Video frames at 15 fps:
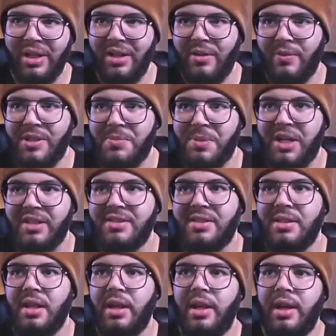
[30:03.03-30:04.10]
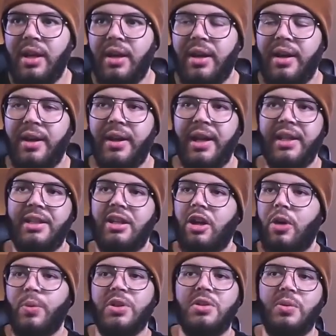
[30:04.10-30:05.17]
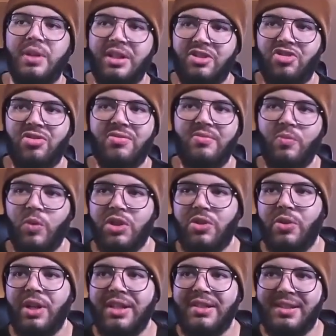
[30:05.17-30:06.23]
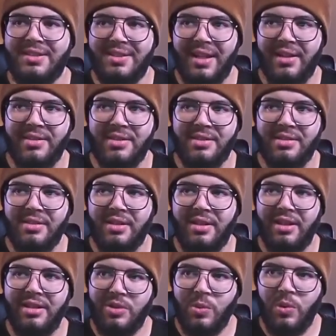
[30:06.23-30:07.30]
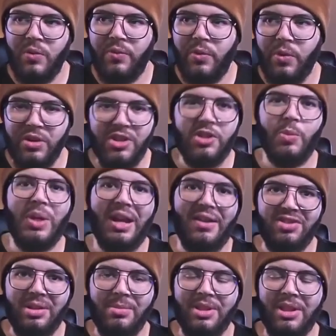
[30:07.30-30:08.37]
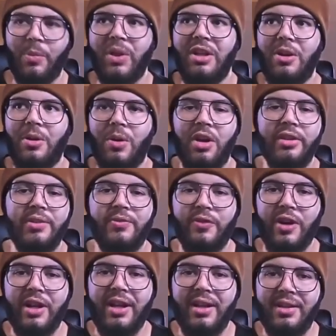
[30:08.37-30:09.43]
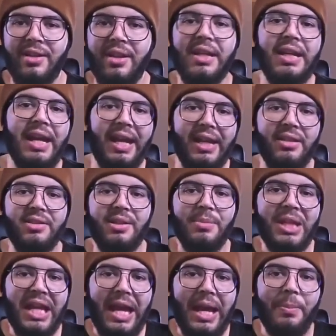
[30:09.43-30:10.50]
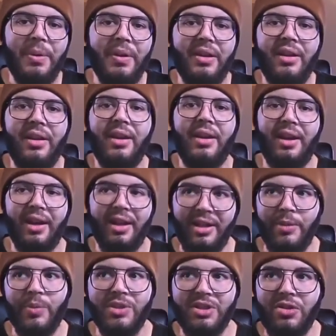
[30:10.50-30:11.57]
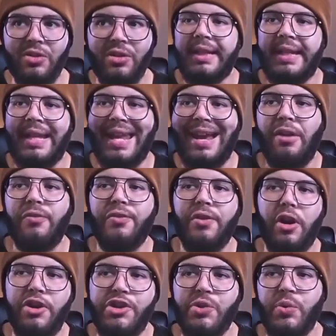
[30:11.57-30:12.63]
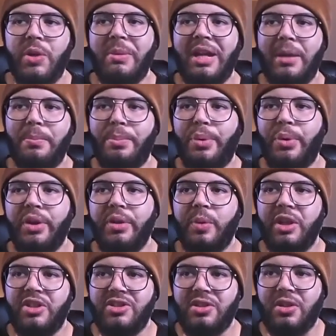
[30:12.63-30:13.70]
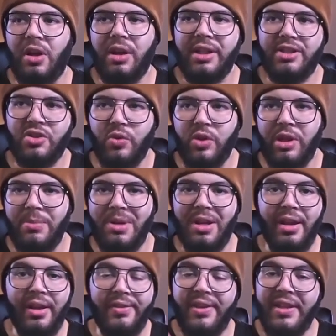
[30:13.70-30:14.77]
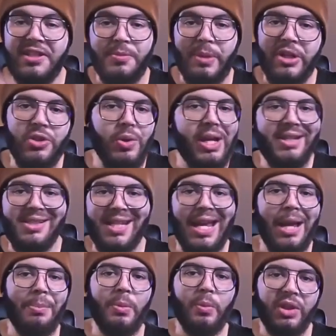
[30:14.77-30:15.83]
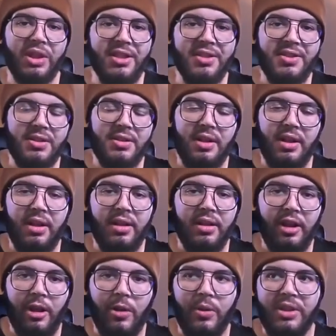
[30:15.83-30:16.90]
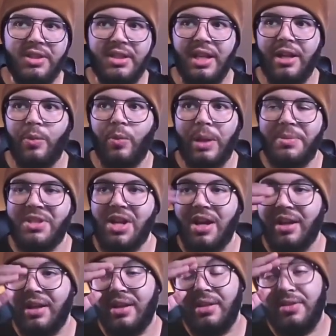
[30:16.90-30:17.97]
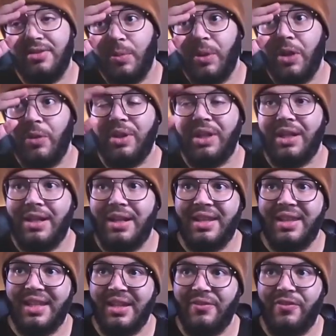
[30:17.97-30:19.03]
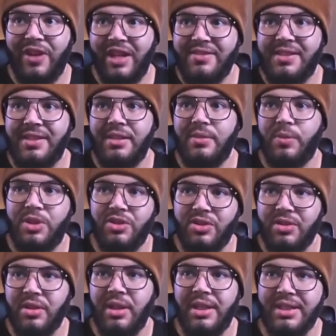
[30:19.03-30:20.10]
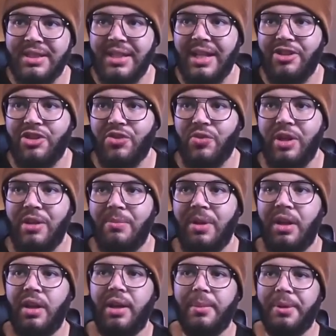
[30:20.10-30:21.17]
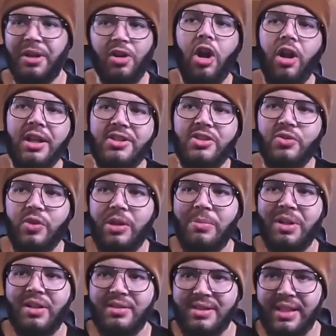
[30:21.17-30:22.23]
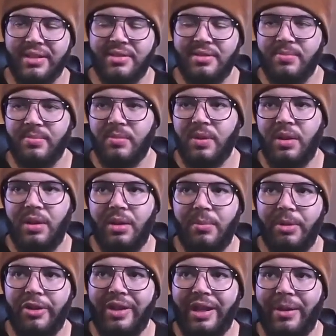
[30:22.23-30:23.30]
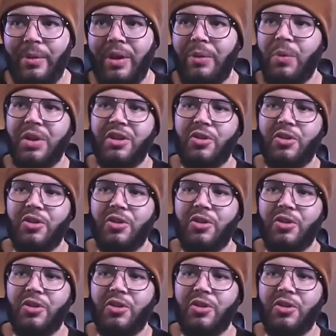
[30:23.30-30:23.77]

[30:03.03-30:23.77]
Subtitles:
a response. And then all we're doing is returning success in 204, just so we have something we know on the front end. Hey, something happened and it was good. Now for our streaming endpoint, we can just call it stream. Nothing special has to happen with this. It's not a WebSocket, so we don't need anything fancy. We just /stream. I'm going to call it stream because that's better that way. We're going to